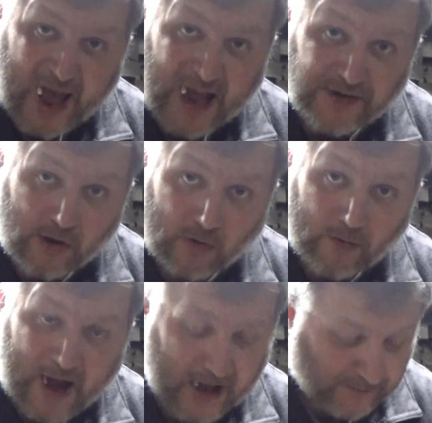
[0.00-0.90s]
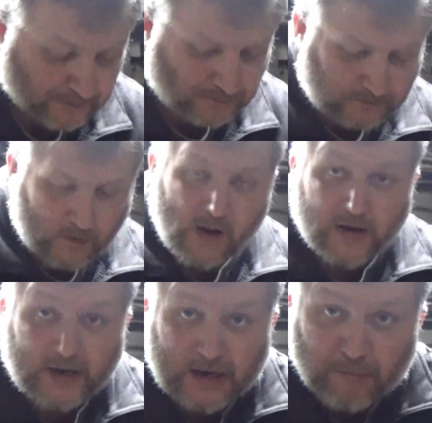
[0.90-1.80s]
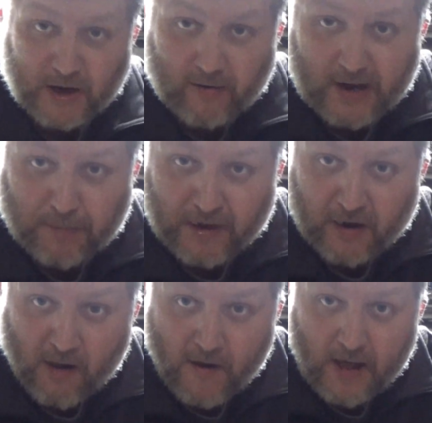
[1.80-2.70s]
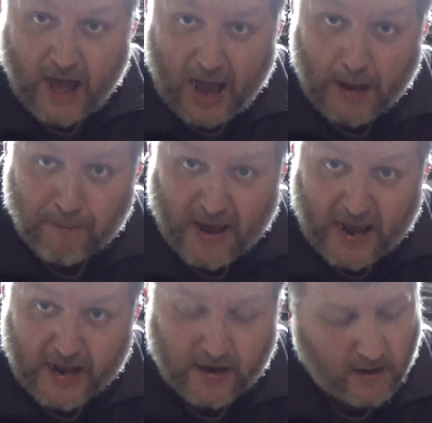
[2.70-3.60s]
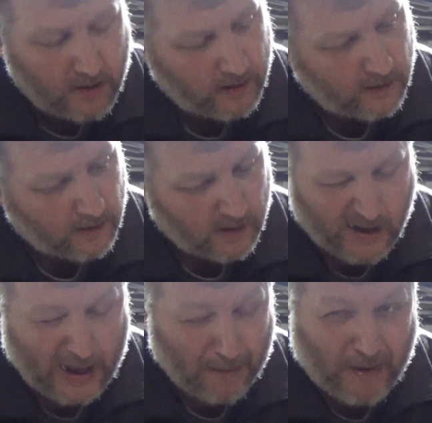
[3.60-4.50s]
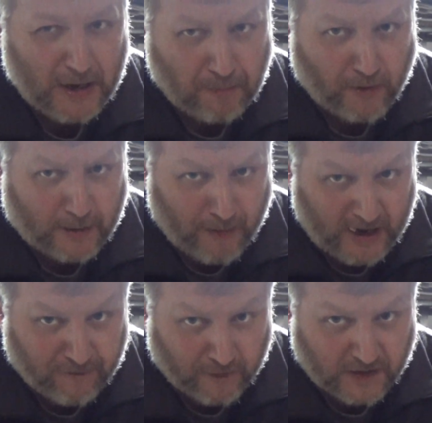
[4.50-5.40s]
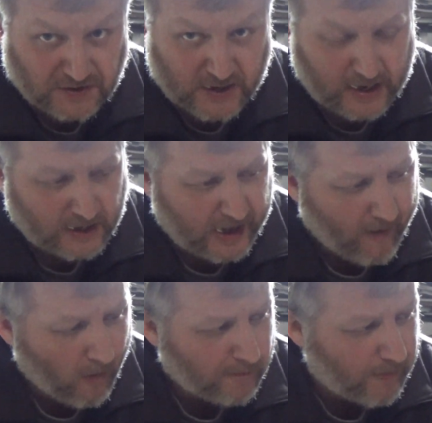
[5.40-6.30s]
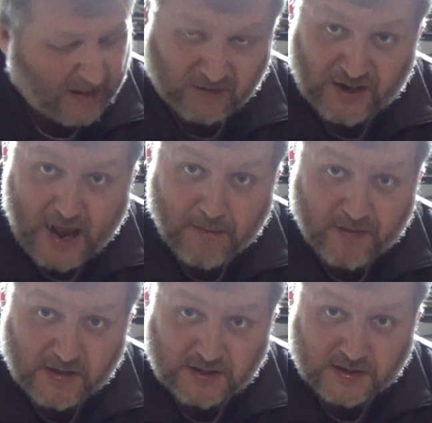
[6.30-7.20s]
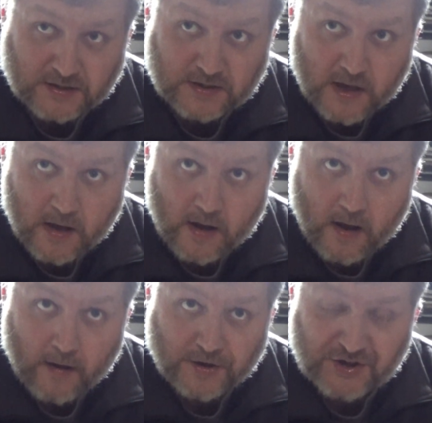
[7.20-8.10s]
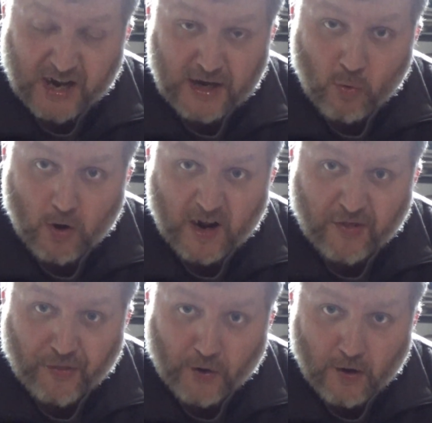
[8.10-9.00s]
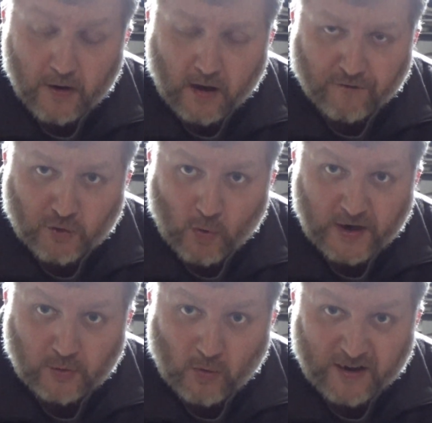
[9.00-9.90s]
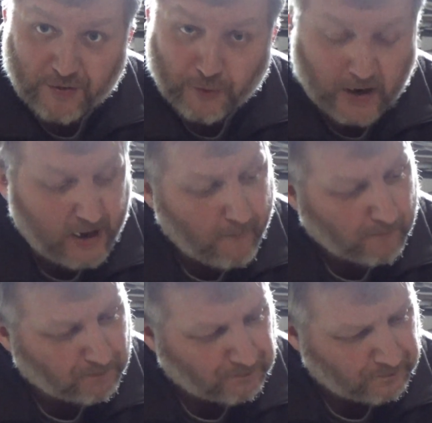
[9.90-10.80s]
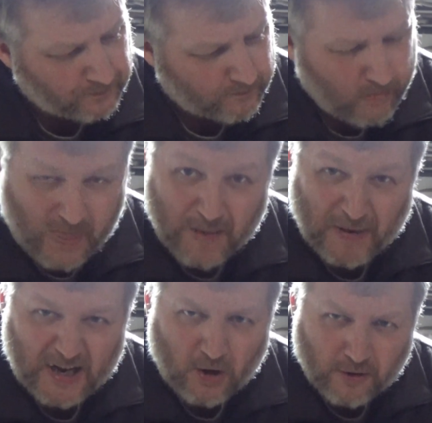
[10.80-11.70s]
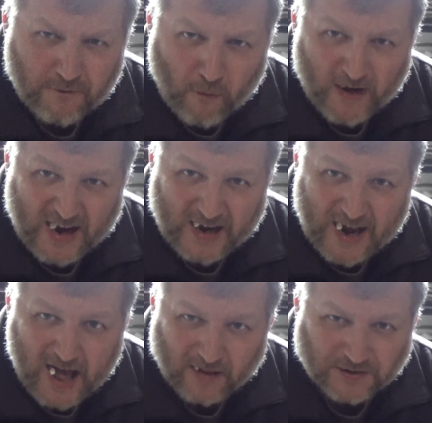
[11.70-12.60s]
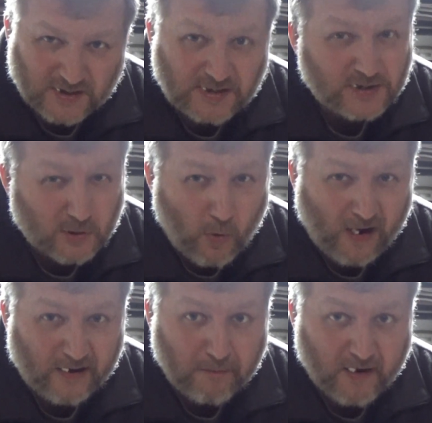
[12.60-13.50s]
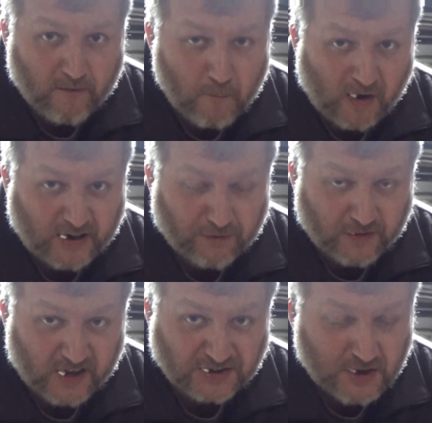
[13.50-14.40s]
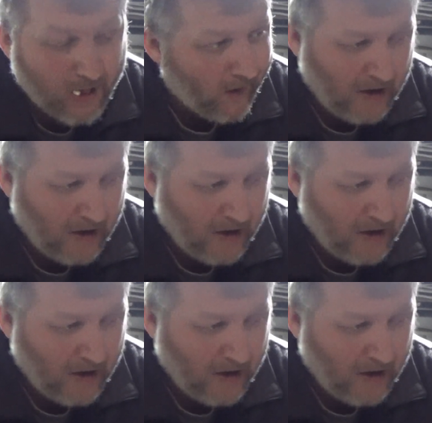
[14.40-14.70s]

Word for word: anode rod. going to kind of bring it right up here. I paid I paid a pretty penny for this thing. Like at the time of this is January 3rd of 2023. I paid $149, and this is quite a bit of money for this.